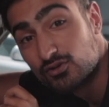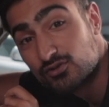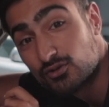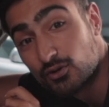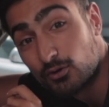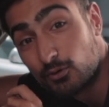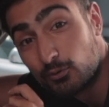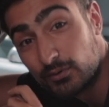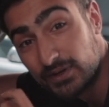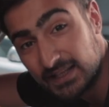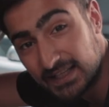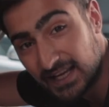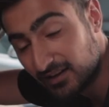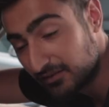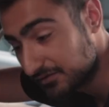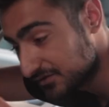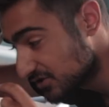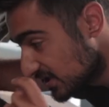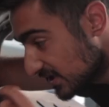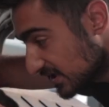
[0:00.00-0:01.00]
So we
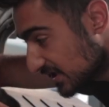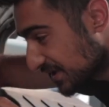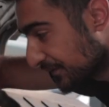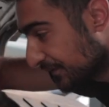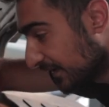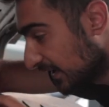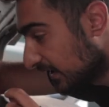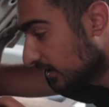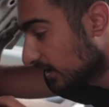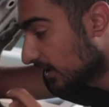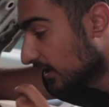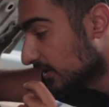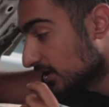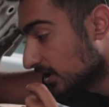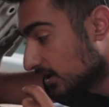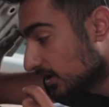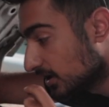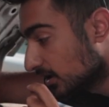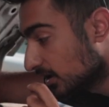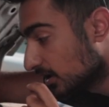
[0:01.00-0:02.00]
have just fit
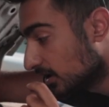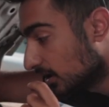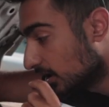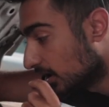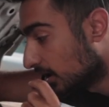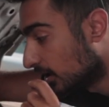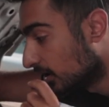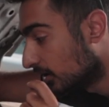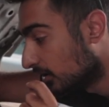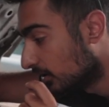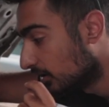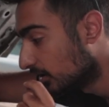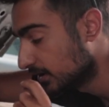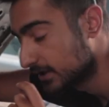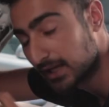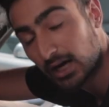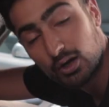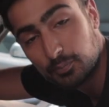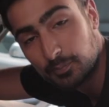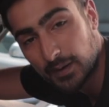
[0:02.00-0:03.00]
the
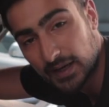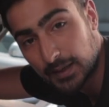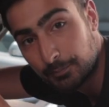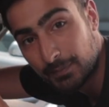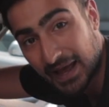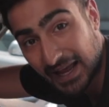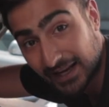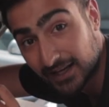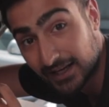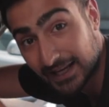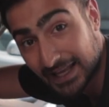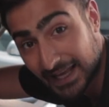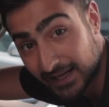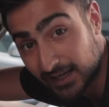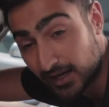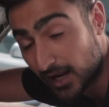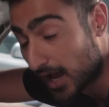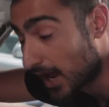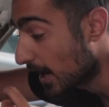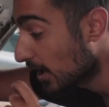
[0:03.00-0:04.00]
downpipe back
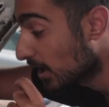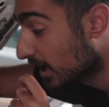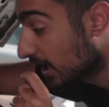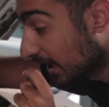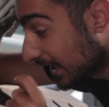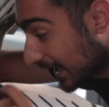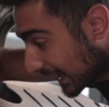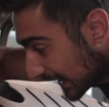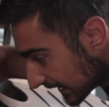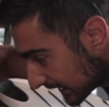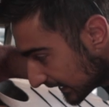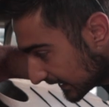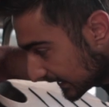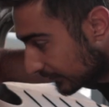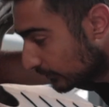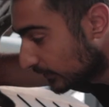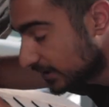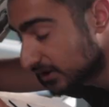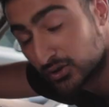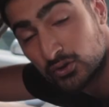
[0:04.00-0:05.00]
again correctly
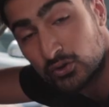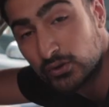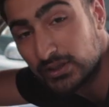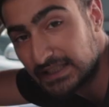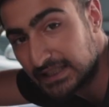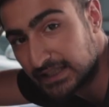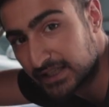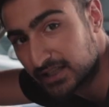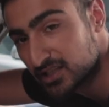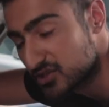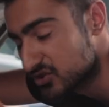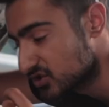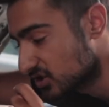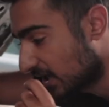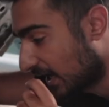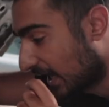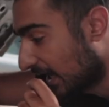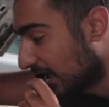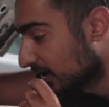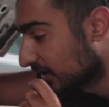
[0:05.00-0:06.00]
with no leakage,
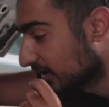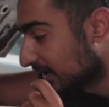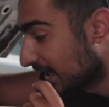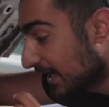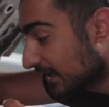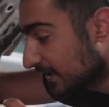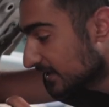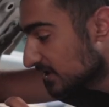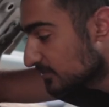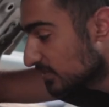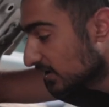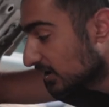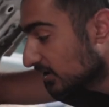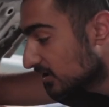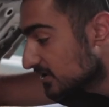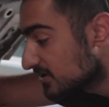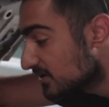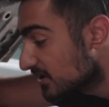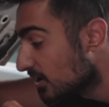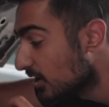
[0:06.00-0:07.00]
and that is
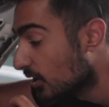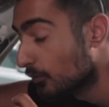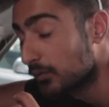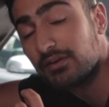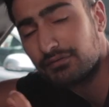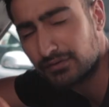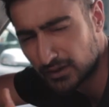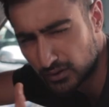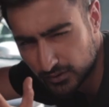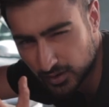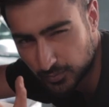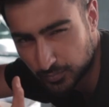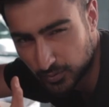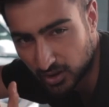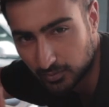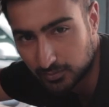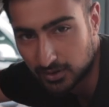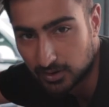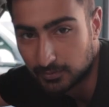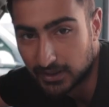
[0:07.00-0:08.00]
because we found the
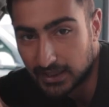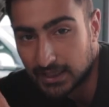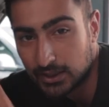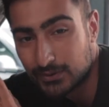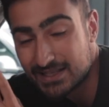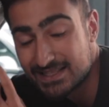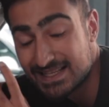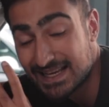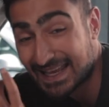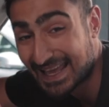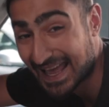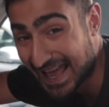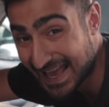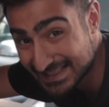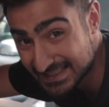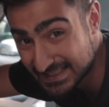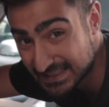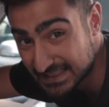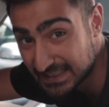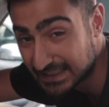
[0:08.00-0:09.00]
problem. It was a
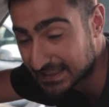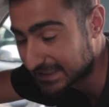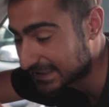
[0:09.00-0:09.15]
gas leak